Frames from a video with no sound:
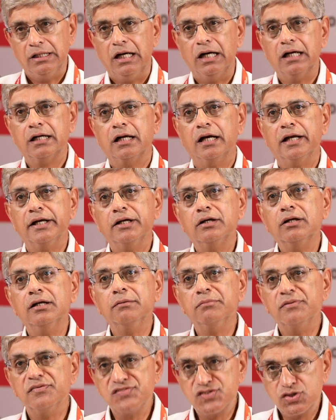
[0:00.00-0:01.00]
A
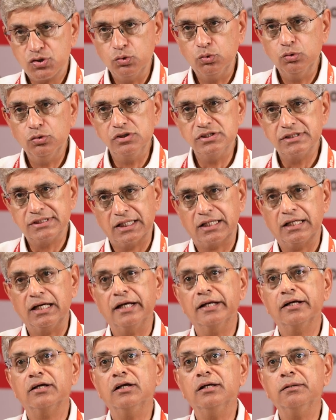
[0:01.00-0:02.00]
curriculum of schools, a
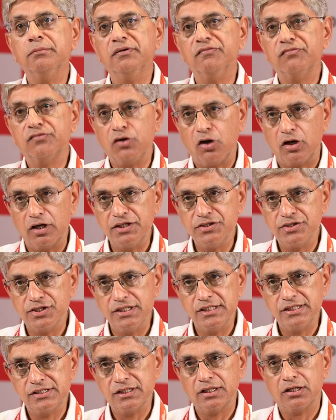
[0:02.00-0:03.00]
curriculum of
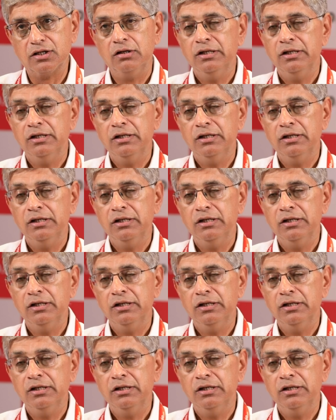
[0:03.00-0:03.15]
colleges.